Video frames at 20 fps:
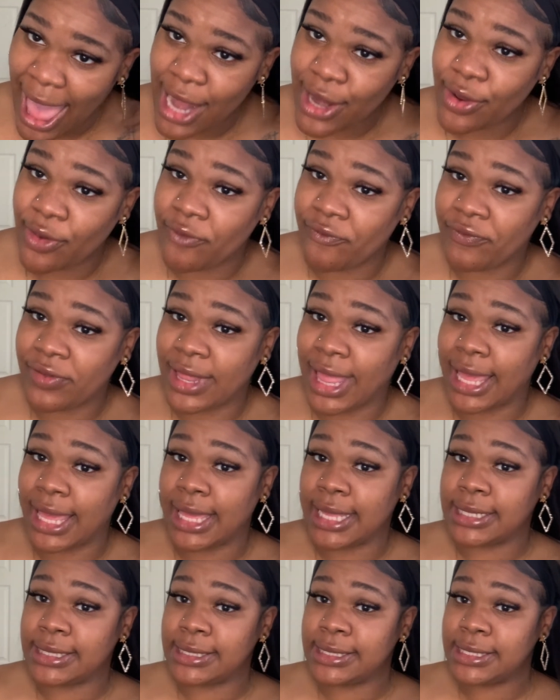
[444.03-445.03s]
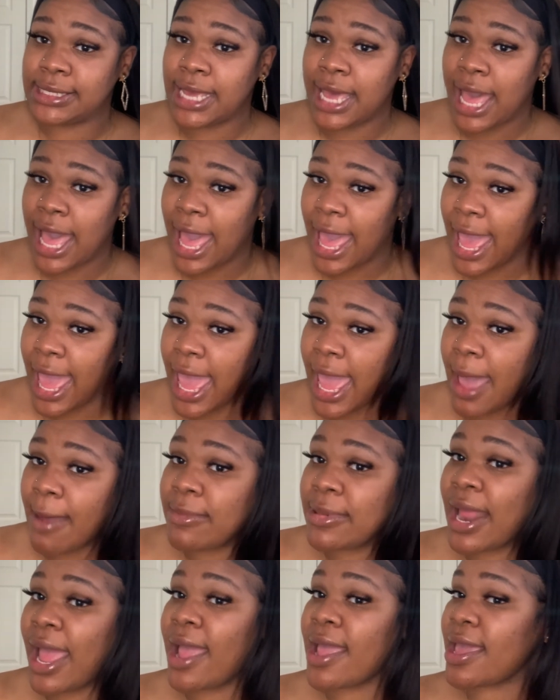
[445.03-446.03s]
I don't feel like it's tight.
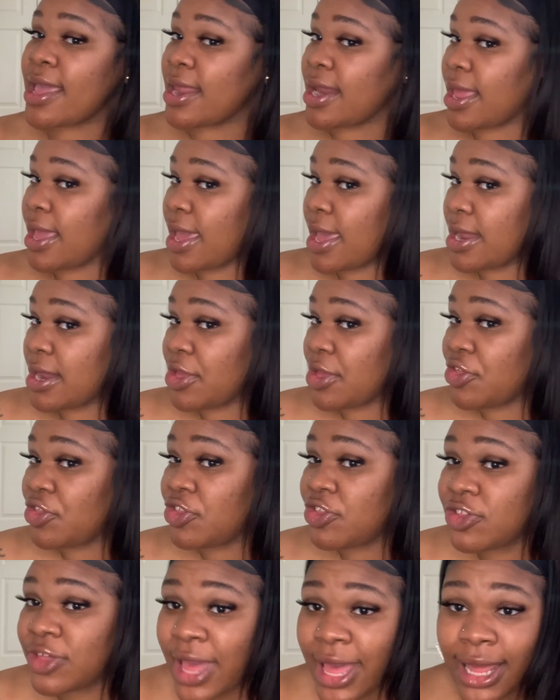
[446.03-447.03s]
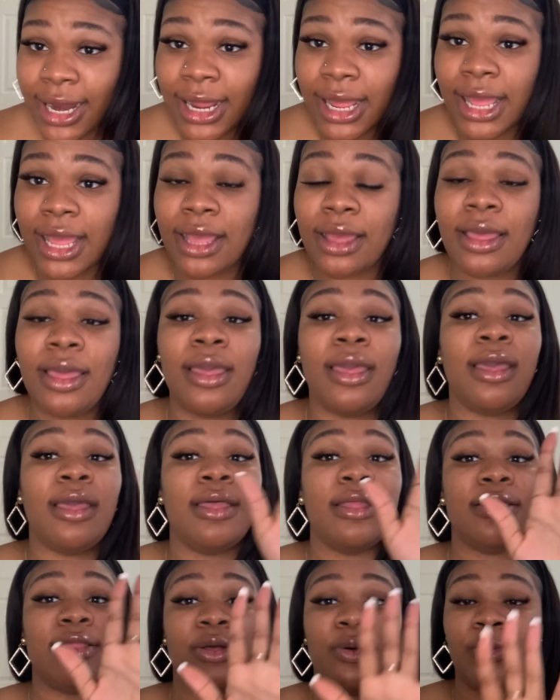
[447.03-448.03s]
I'm not getting any shedding.
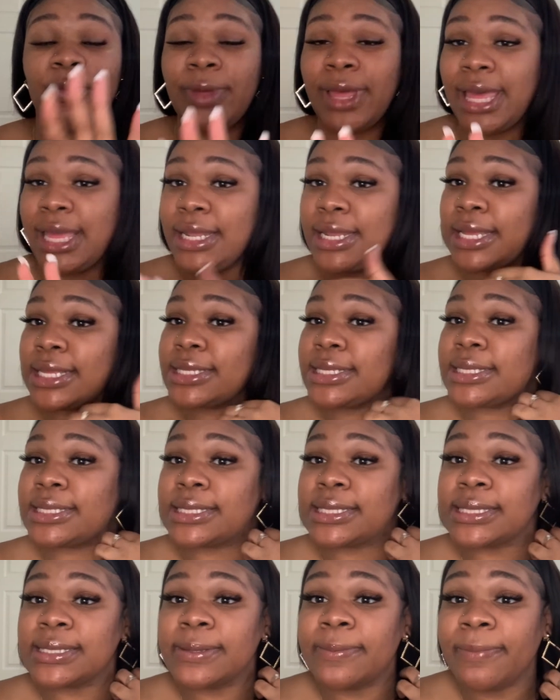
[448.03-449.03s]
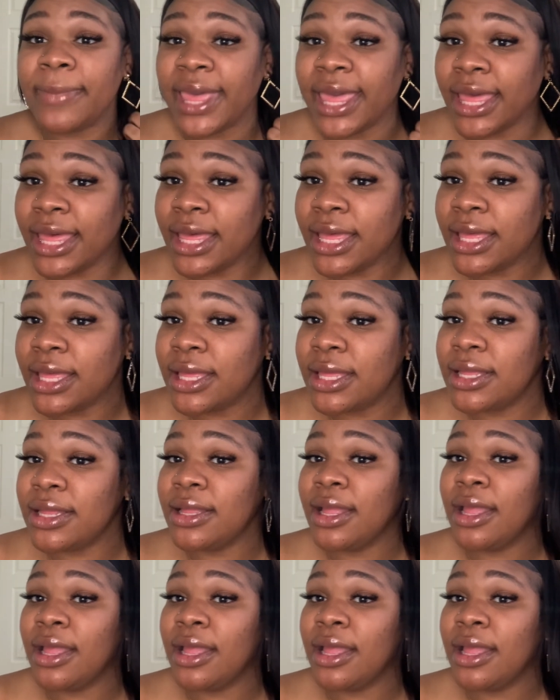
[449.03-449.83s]
The wig doesn't smell.